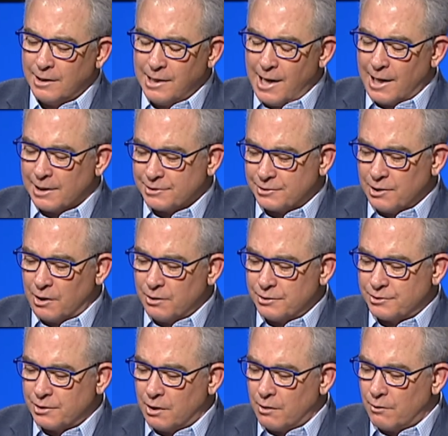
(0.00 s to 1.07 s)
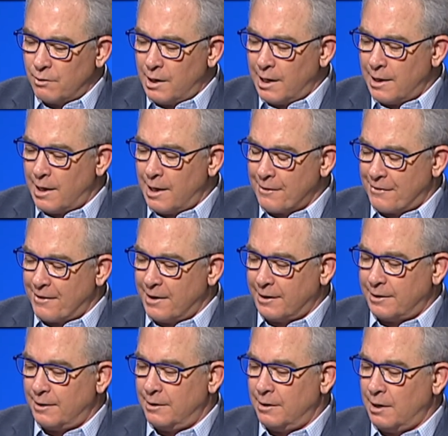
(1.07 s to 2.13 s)
Yeah. So I
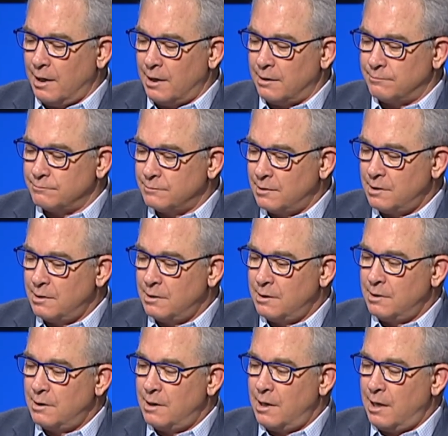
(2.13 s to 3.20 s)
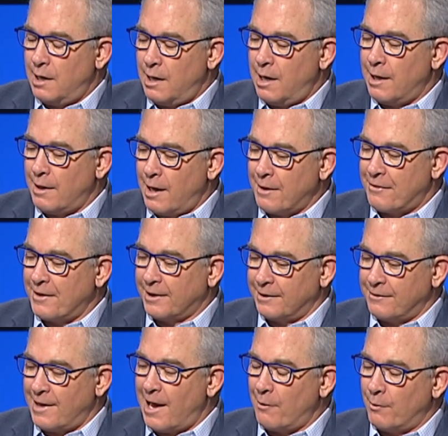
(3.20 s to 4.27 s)
think... I think in
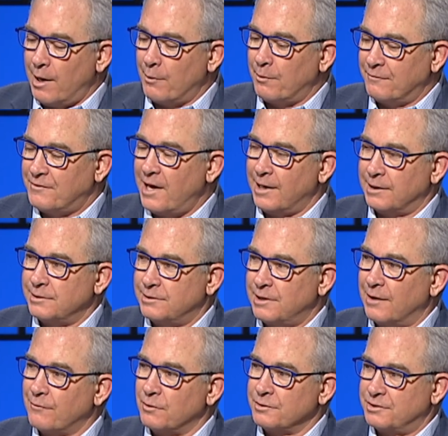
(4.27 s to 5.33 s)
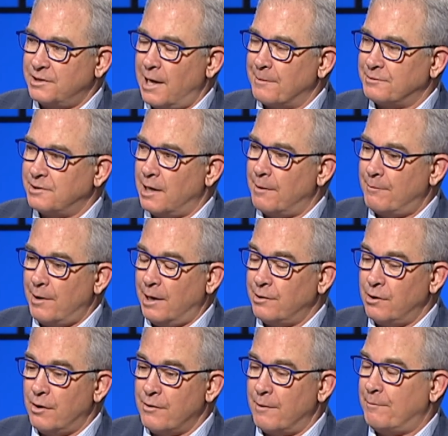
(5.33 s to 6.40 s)
that way we've taken several steps up. I
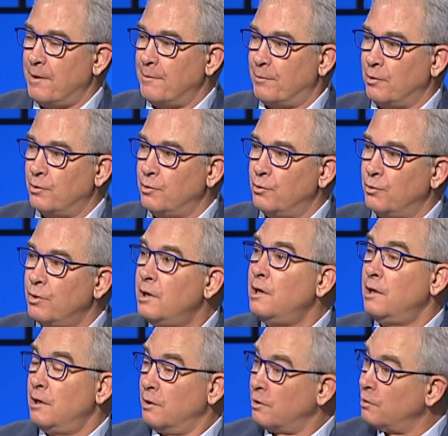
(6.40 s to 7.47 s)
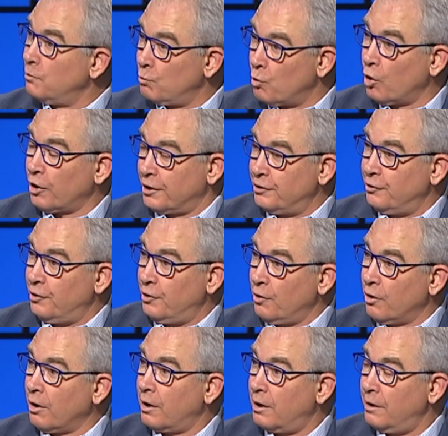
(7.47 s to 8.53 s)
know that people who work in New
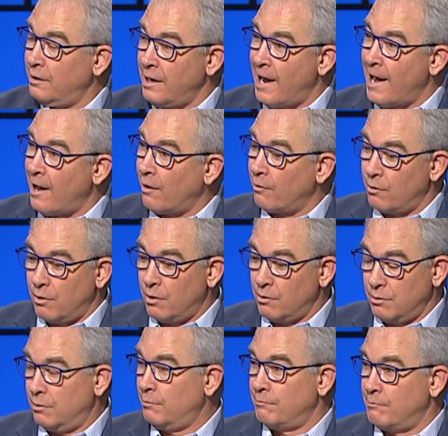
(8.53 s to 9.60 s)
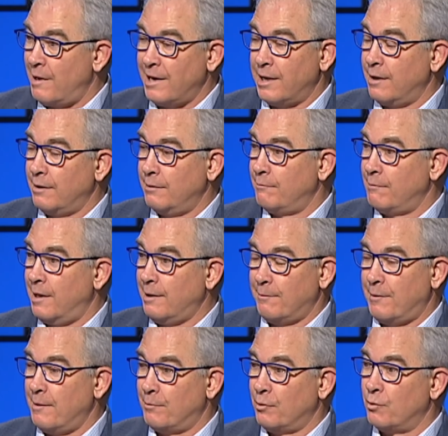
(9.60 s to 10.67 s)
York now, many
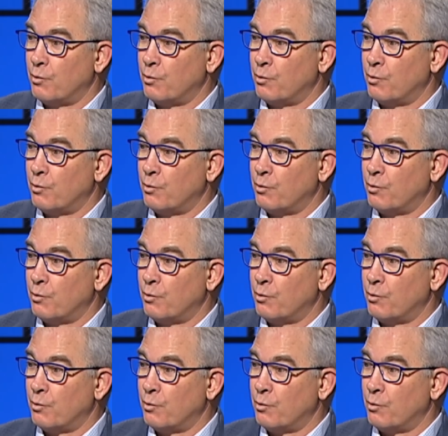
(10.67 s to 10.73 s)
people who